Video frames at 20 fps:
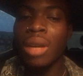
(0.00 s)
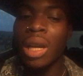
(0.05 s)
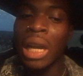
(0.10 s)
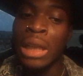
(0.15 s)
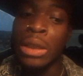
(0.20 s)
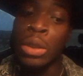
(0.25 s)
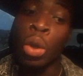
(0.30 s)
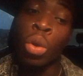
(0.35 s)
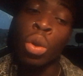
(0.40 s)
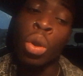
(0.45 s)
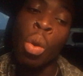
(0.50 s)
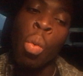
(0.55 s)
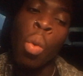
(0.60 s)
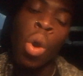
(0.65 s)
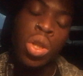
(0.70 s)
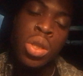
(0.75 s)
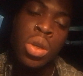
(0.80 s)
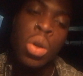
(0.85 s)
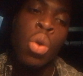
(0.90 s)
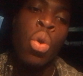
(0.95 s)
I don't know
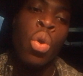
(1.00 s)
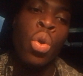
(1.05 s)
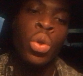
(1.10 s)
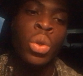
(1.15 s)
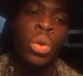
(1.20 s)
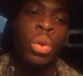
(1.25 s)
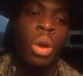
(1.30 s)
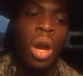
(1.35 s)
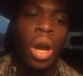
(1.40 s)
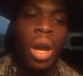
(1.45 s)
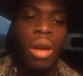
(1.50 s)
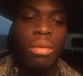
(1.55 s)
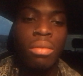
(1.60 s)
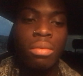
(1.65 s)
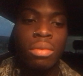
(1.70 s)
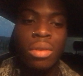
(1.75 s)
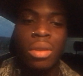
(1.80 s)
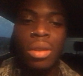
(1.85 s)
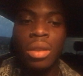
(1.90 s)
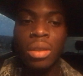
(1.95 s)
what to call you.
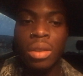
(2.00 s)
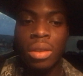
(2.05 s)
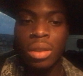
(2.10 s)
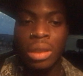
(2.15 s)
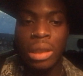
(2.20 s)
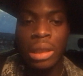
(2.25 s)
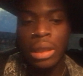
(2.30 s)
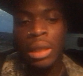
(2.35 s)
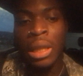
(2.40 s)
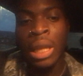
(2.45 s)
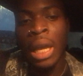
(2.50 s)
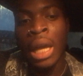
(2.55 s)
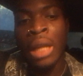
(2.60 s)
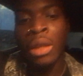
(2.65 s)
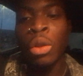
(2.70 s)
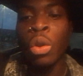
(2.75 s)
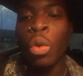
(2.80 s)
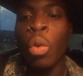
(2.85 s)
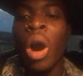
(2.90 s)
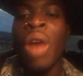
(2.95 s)
Like, I
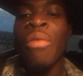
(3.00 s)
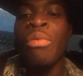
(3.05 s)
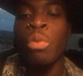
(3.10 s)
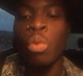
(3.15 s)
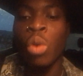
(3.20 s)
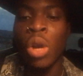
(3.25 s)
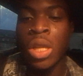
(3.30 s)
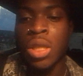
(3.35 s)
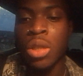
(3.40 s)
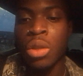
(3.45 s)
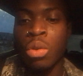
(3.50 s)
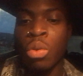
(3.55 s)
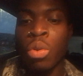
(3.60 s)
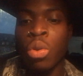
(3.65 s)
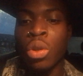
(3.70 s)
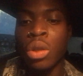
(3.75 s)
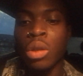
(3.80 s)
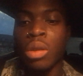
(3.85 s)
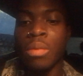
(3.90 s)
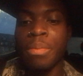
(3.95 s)
don't know what other word to call
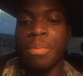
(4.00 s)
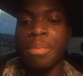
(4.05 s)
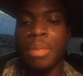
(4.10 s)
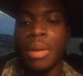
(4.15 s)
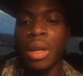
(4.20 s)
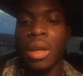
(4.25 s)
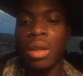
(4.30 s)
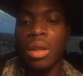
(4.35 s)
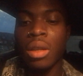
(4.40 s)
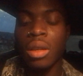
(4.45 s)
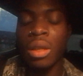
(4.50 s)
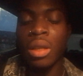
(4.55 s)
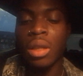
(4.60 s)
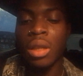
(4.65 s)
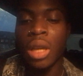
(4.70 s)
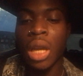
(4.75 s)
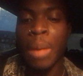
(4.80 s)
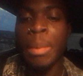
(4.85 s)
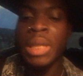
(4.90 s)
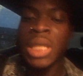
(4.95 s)
you, but
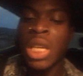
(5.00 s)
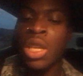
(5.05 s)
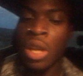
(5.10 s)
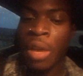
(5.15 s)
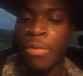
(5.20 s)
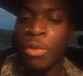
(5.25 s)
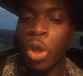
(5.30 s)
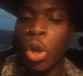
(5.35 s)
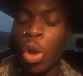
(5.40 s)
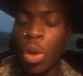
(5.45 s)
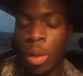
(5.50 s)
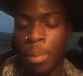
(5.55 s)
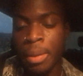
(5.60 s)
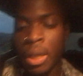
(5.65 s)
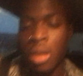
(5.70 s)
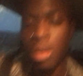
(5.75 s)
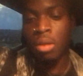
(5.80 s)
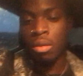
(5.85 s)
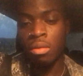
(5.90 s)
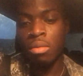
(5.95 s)
I'm gonna say you have your own
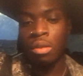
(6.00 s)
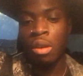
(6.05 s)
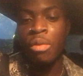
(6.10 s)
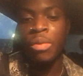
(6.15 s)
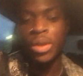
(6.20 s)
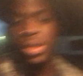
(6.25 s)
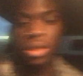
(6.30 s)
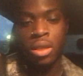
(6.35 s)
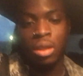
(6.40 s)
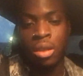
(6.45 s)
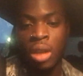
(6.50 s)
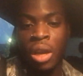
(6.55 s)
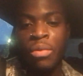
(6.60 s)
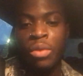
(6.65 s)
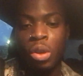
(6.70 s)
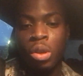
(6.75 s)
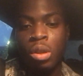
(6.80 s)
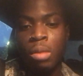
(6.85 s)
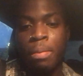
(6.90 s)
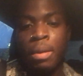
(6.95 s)
opinion. Obviously, you have
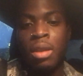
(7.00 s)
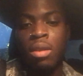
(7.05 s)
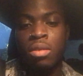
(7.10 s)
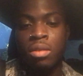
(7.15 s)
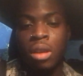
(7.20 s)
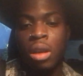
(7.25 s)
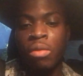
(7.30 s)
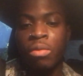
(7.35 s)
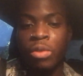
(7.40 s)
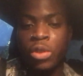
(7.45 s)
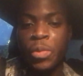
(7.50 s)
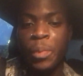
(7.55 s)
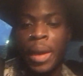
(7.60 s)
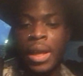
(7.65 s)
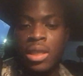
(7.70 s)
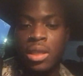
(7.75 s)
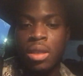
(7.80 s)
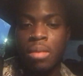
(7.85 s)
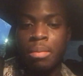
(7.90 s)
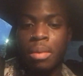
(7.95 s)
your own opinion, so I'll
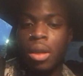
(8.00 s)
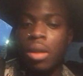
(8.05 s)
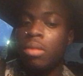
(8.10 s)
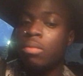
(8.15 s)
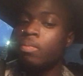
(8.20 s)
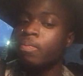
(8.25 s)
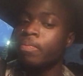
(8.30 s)
respect it, but